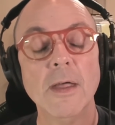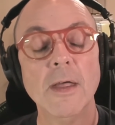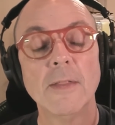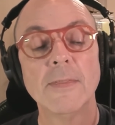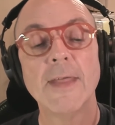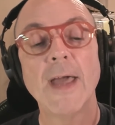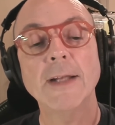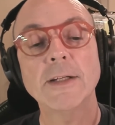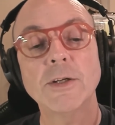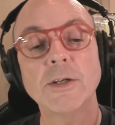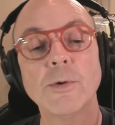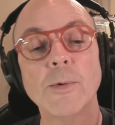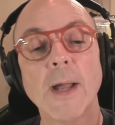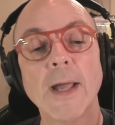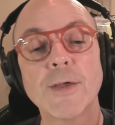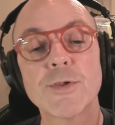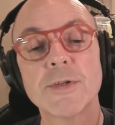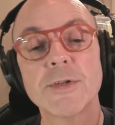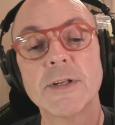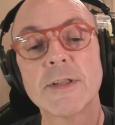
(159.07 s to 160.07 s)
That
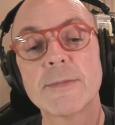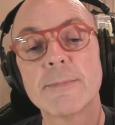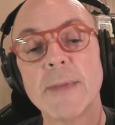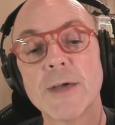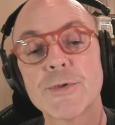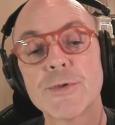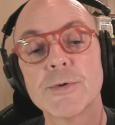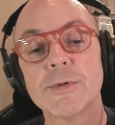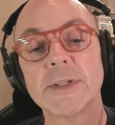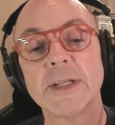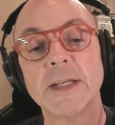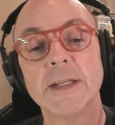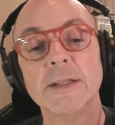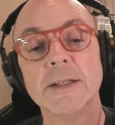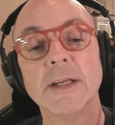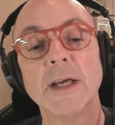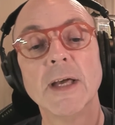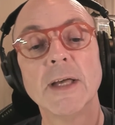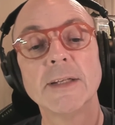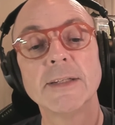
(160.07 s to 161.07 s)
correction is measured
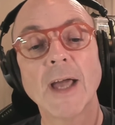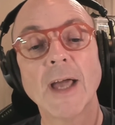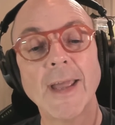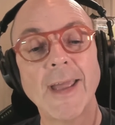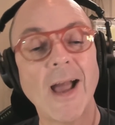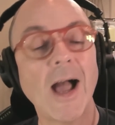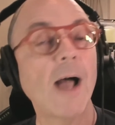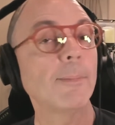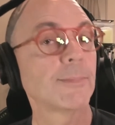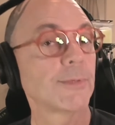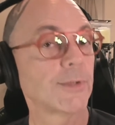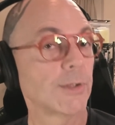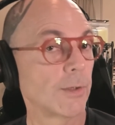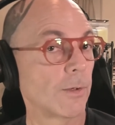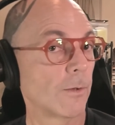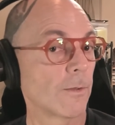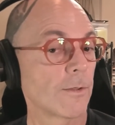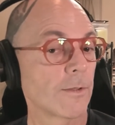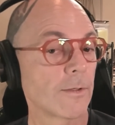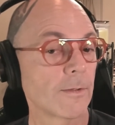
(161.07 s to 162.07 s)
in
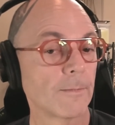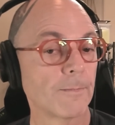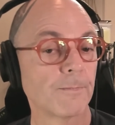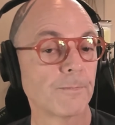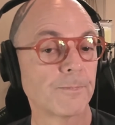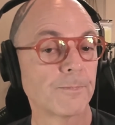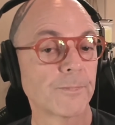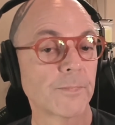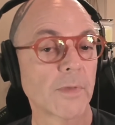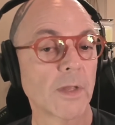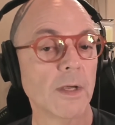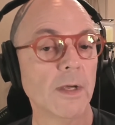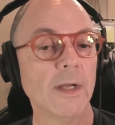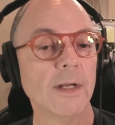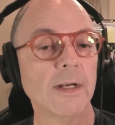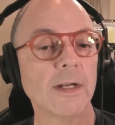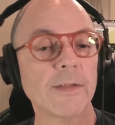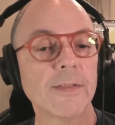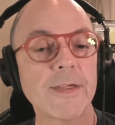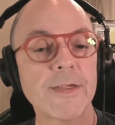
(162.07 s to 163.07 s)
diopters.
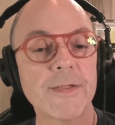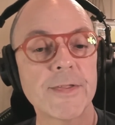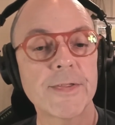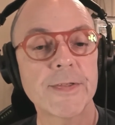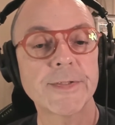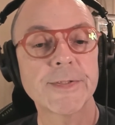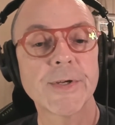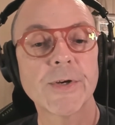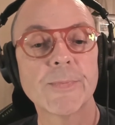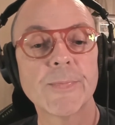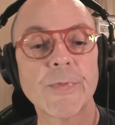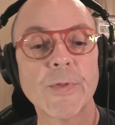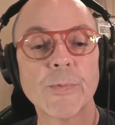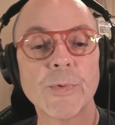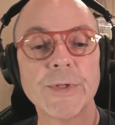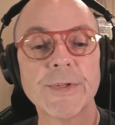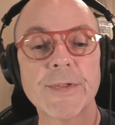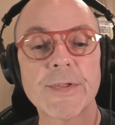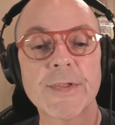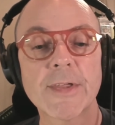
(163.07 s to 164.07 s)
Now, this is a term that
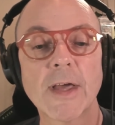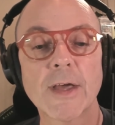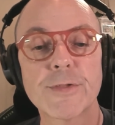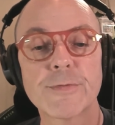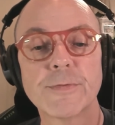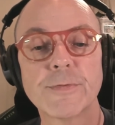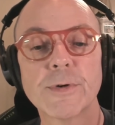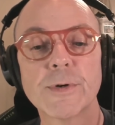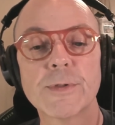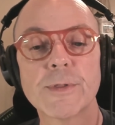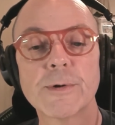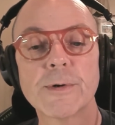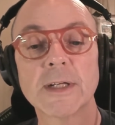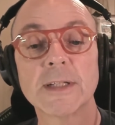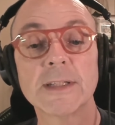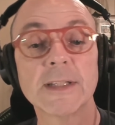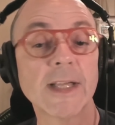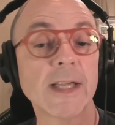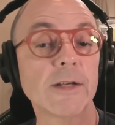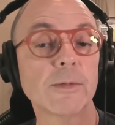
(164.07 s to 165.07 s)
we'll discuss further at a
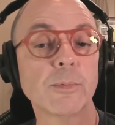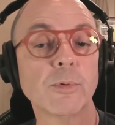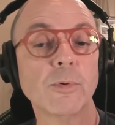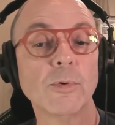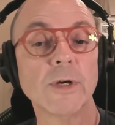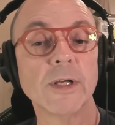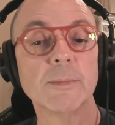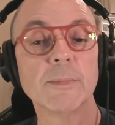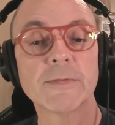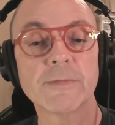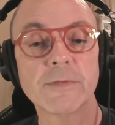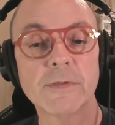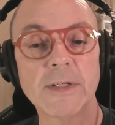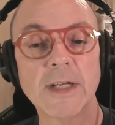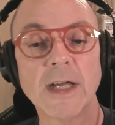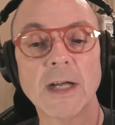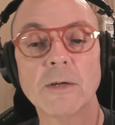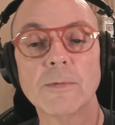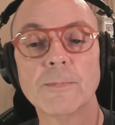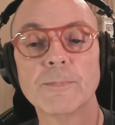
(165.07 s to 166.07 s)
later point, but for
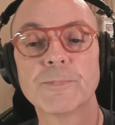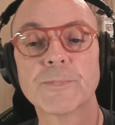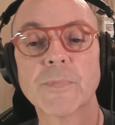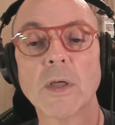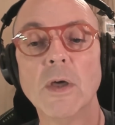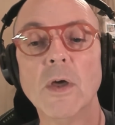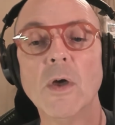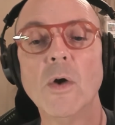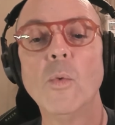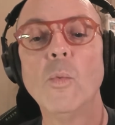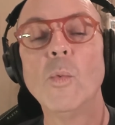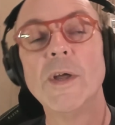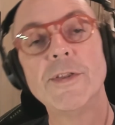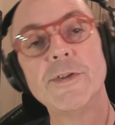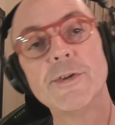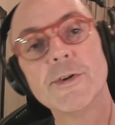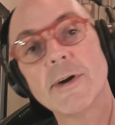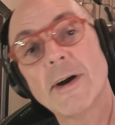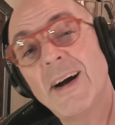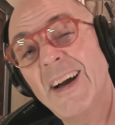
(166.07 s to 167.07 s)
now, when
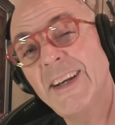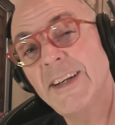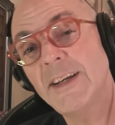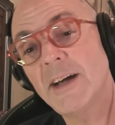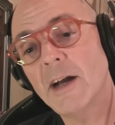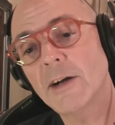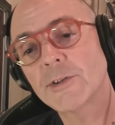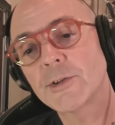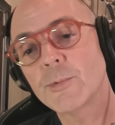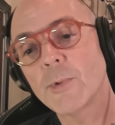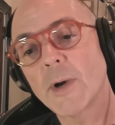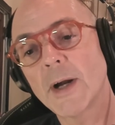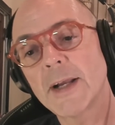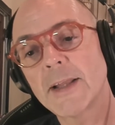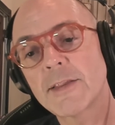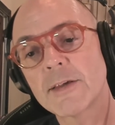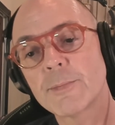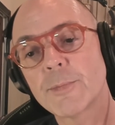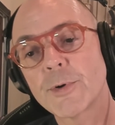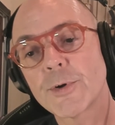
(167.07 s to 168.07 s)
your eye doctor
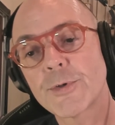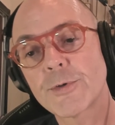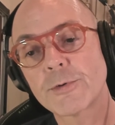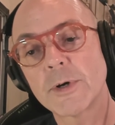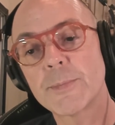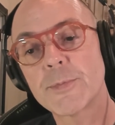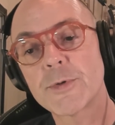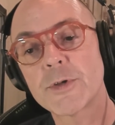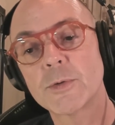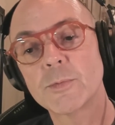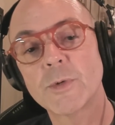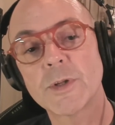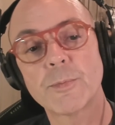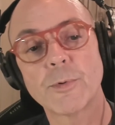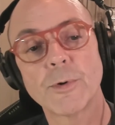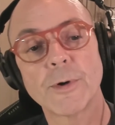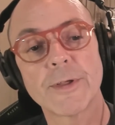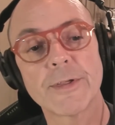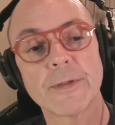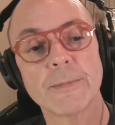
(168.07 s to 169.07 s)
writes a prescription with
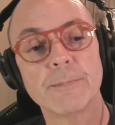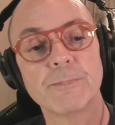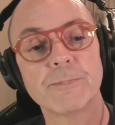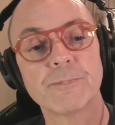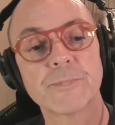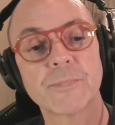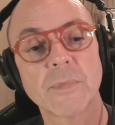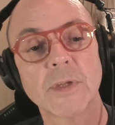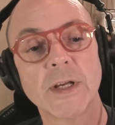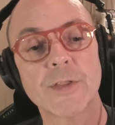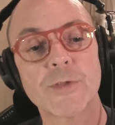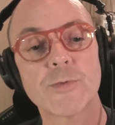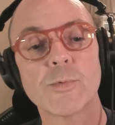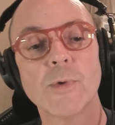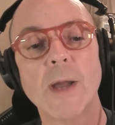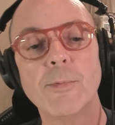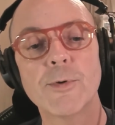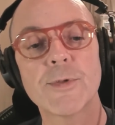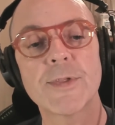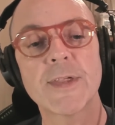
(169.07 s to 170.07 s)
prism, it's
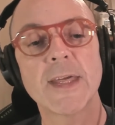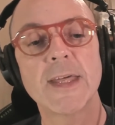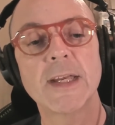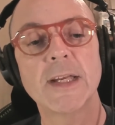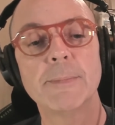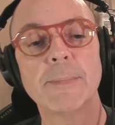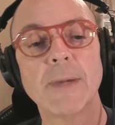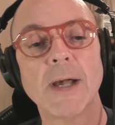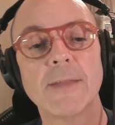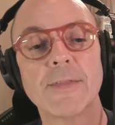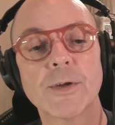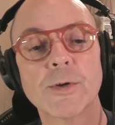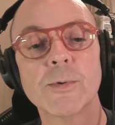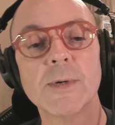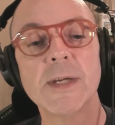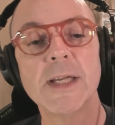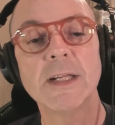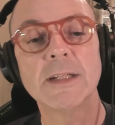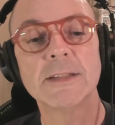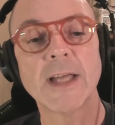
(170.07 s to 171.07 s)
represented by the
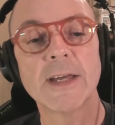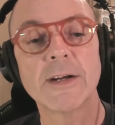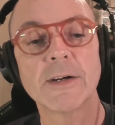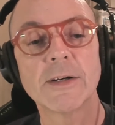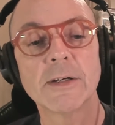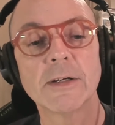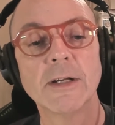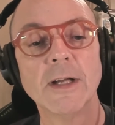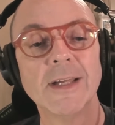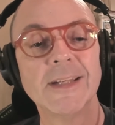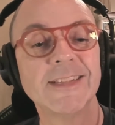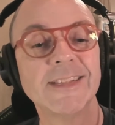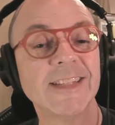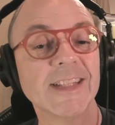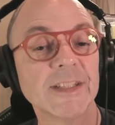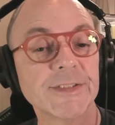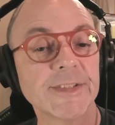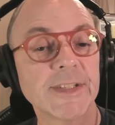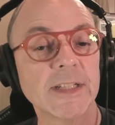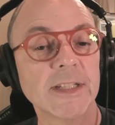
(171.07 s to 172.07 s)
Greek letter
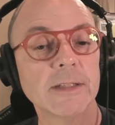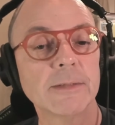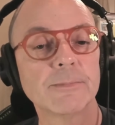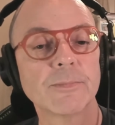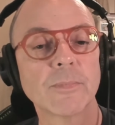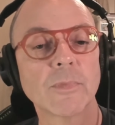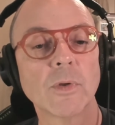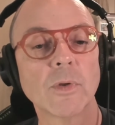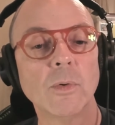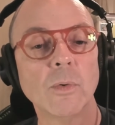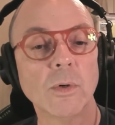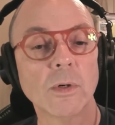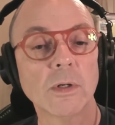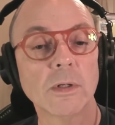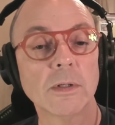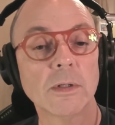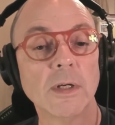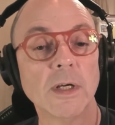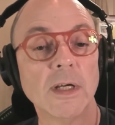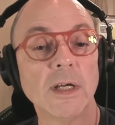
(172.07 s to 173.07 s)
delta
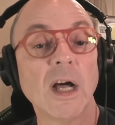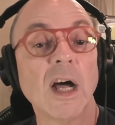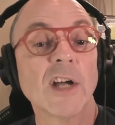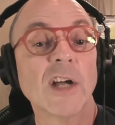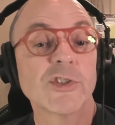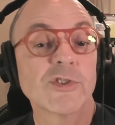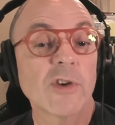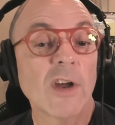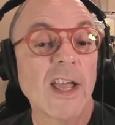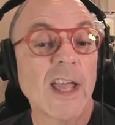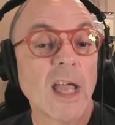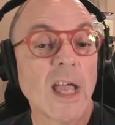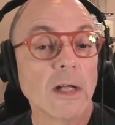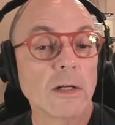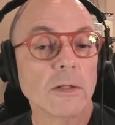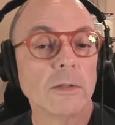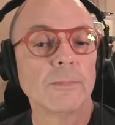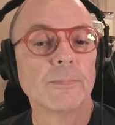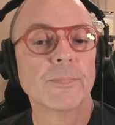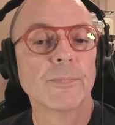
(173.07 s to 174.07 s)
or a triangle